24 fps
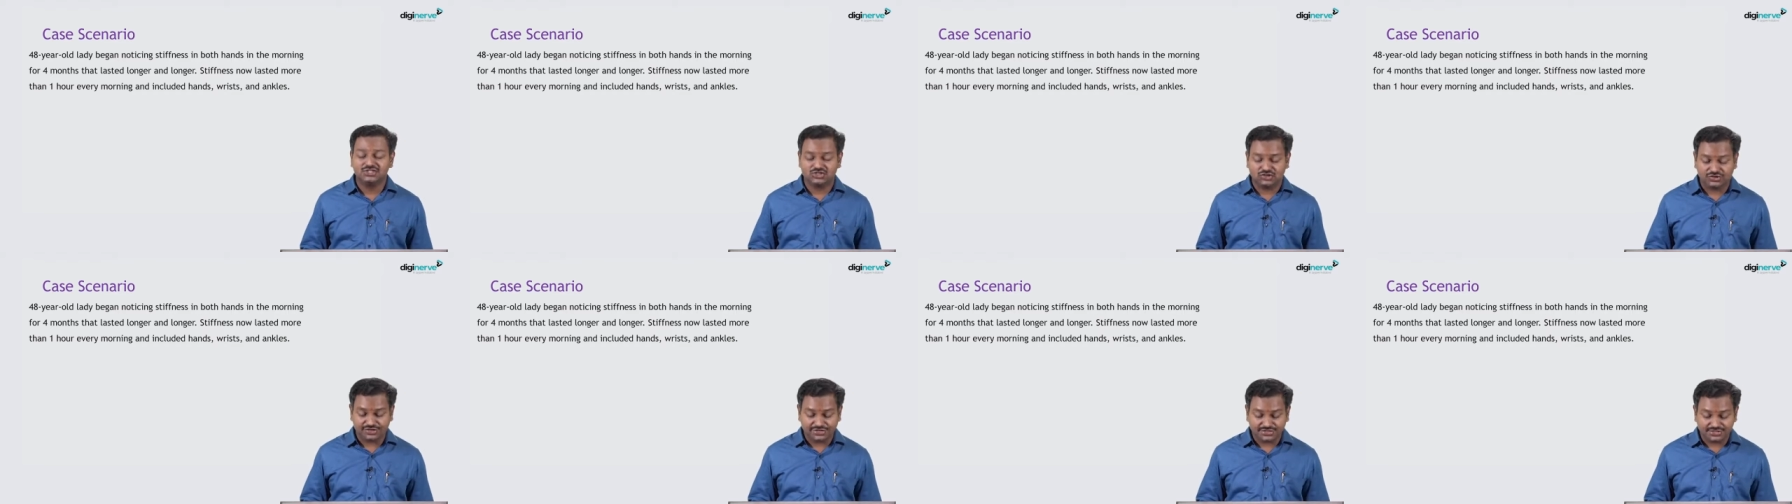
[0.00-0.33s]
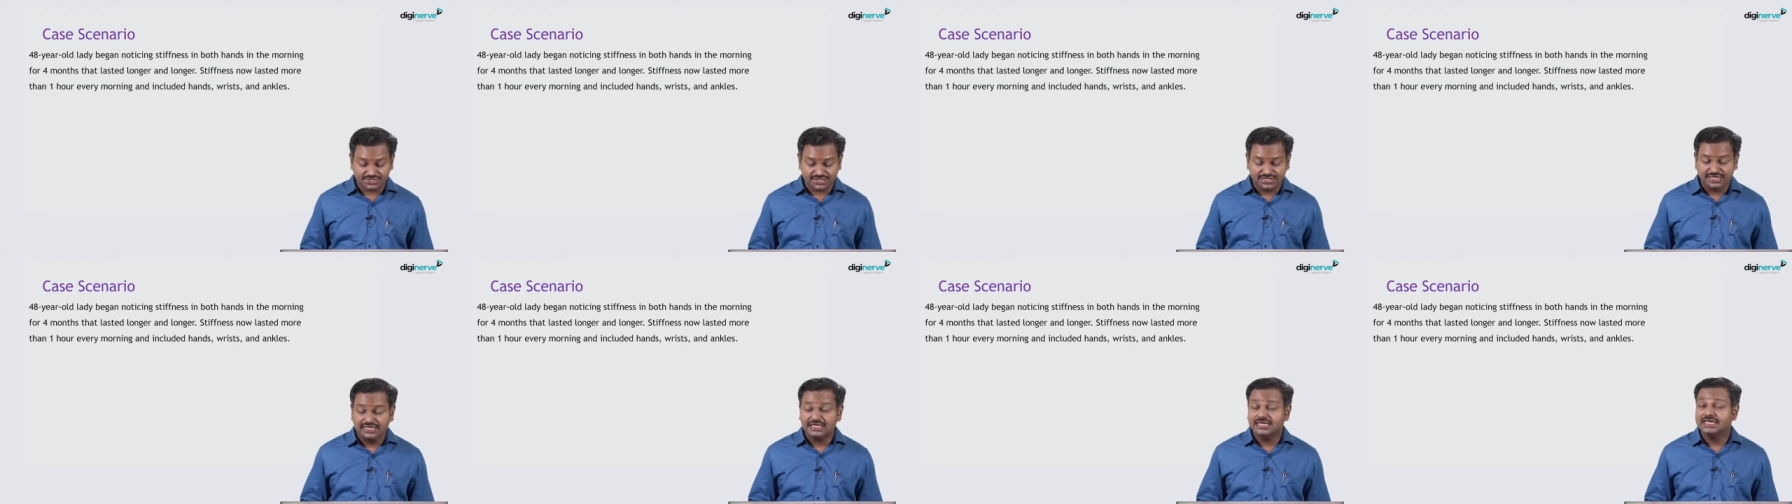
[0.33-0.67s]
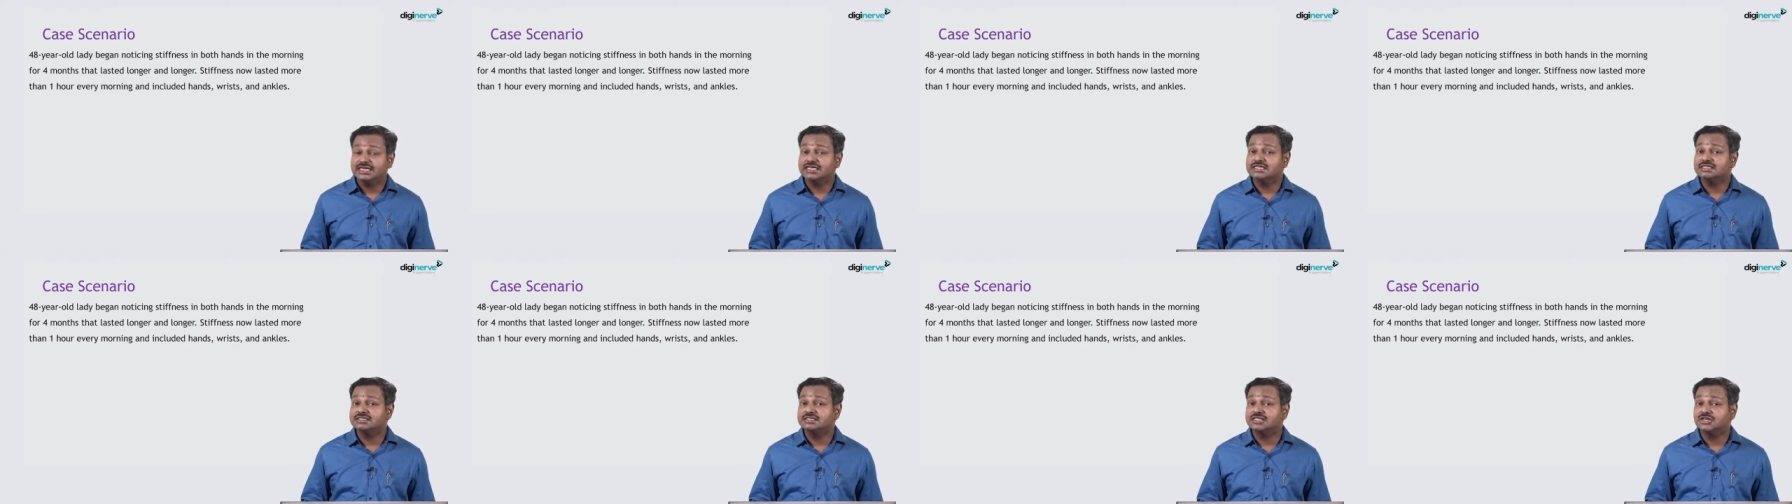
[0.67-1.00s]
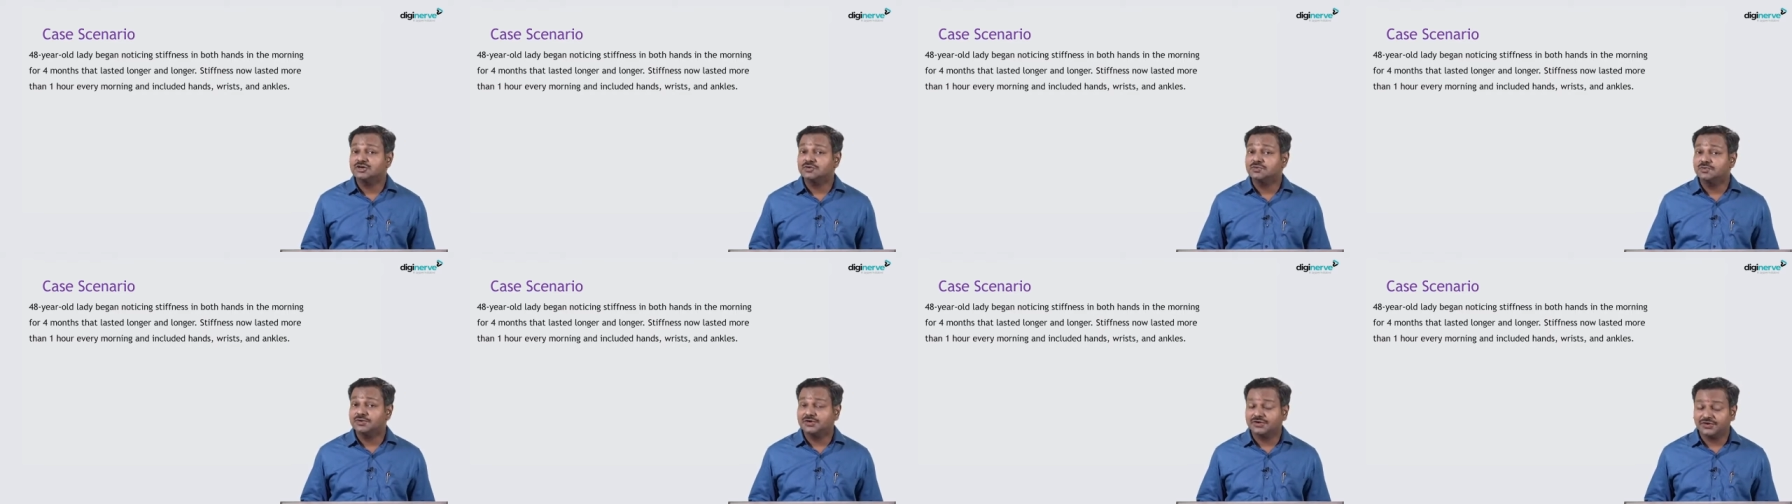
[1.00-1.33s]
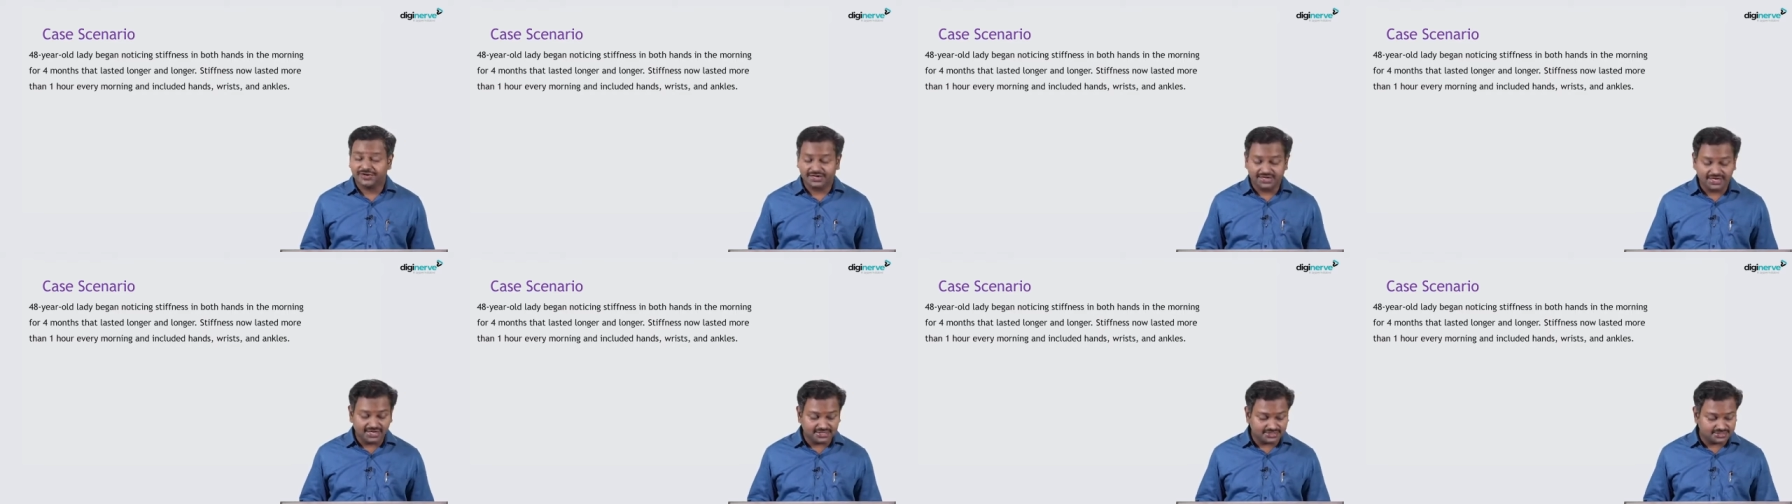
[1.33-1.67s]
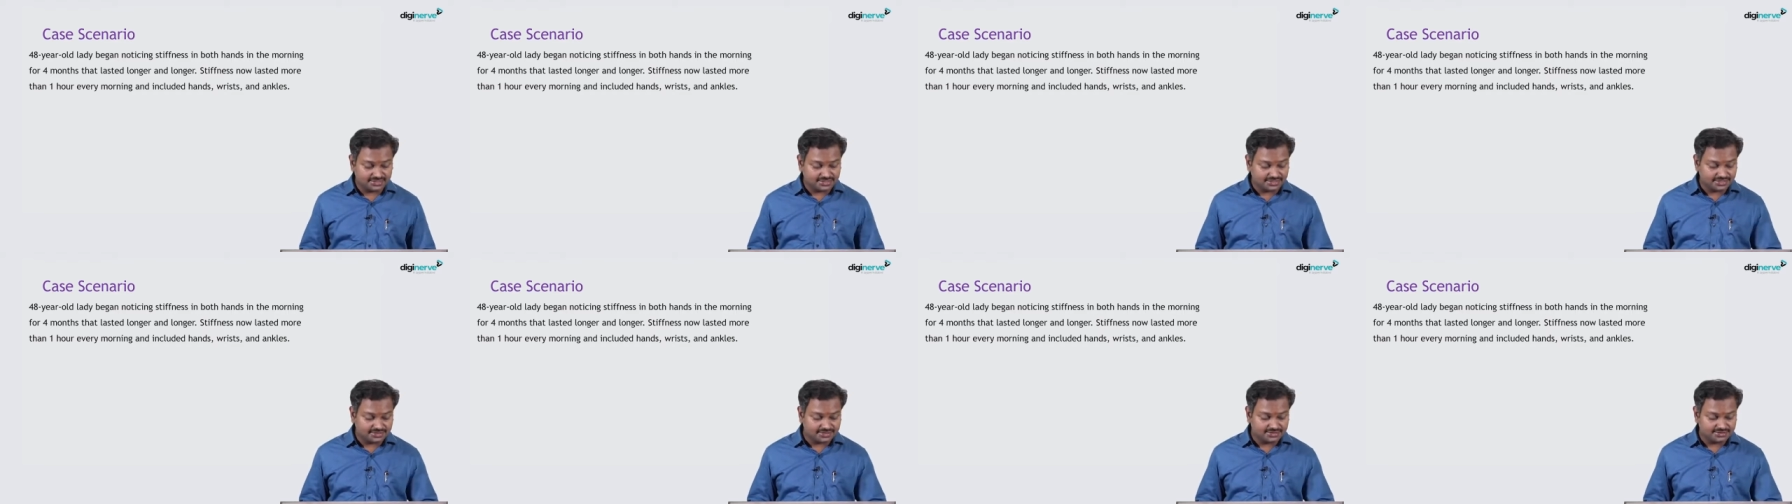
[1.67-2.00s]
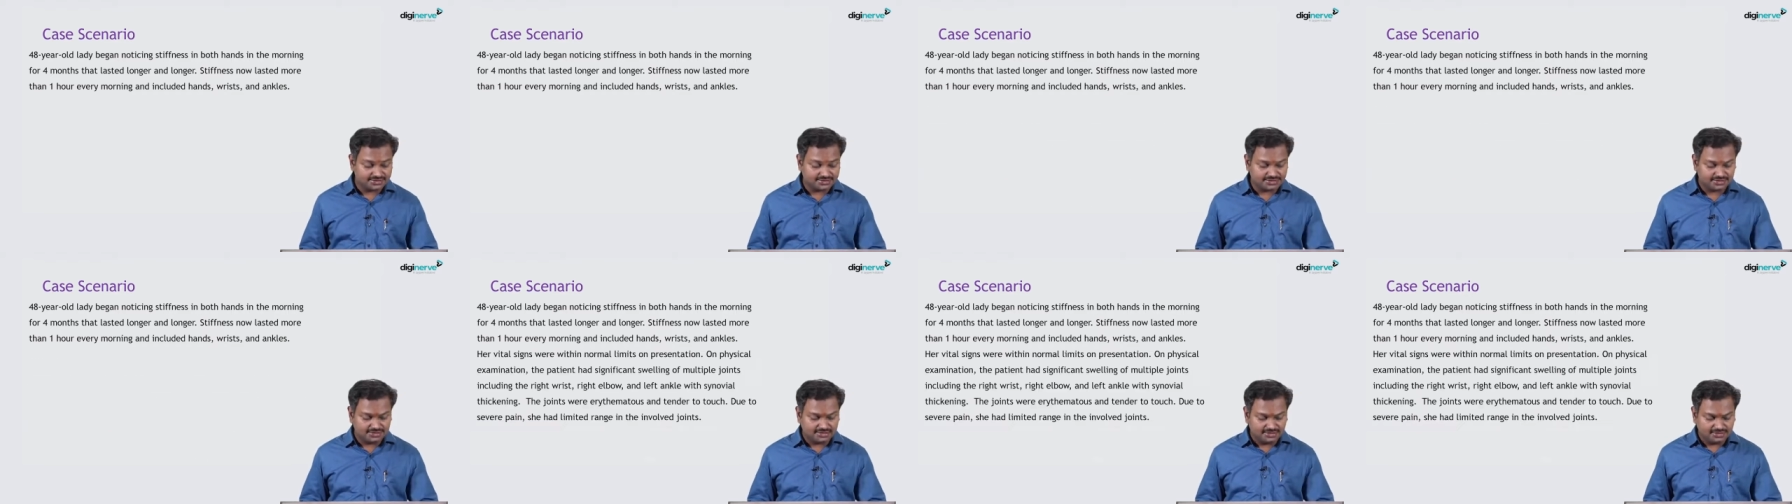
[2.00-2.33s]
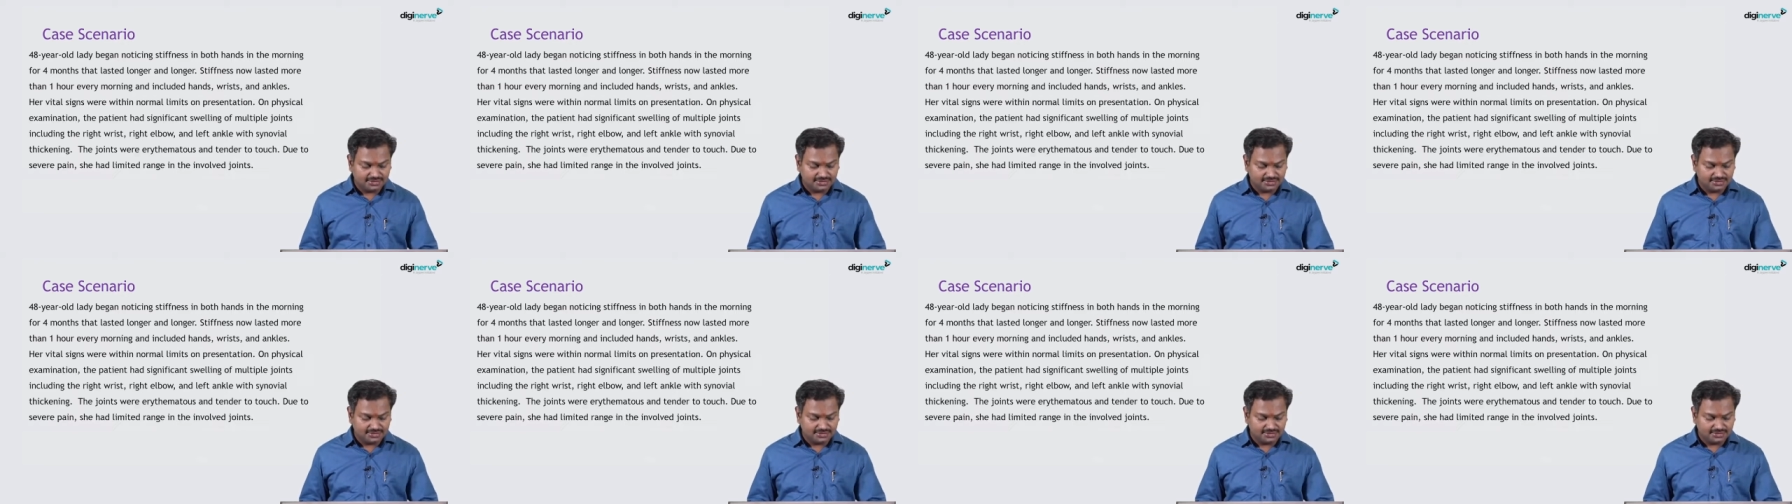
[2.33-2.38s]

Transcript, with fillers: joints, is the rheumatoid arthritis.